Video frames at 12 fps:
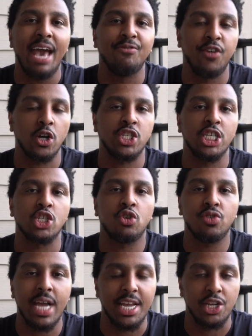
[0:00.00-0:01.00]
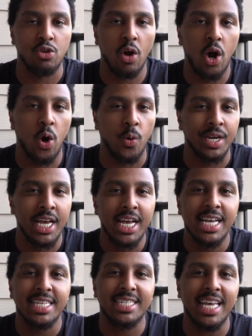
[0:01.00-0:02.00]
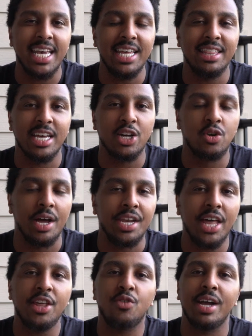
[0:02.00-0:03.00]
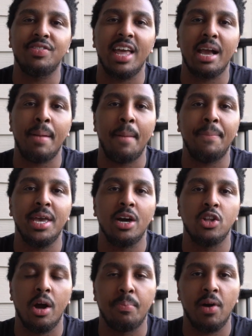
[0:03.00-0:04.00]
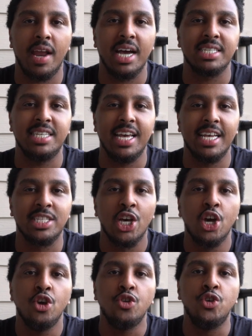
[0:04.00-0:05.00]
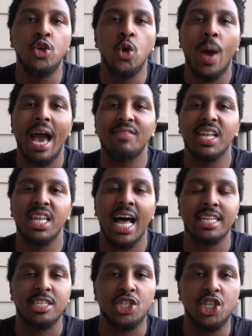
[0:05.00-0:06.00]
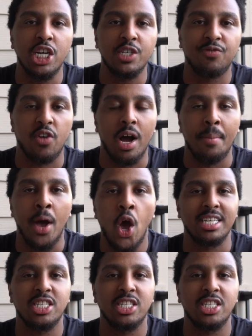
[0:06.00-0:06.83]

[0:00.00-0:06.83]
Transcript: versus creating your own. See, another great thing about PLR products is you have a lot to choose from.